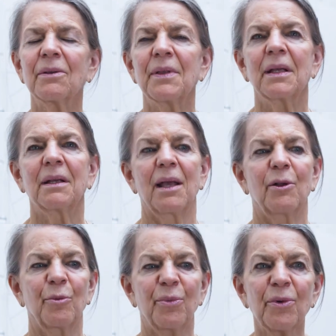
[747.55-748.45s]
then had
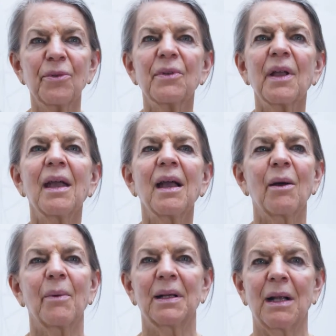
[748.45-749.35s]
her birthday. I
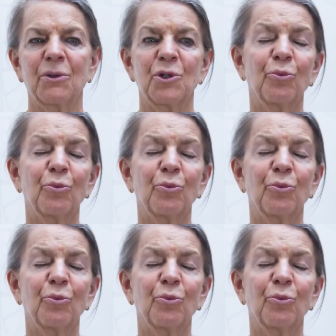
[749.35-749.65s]
went out to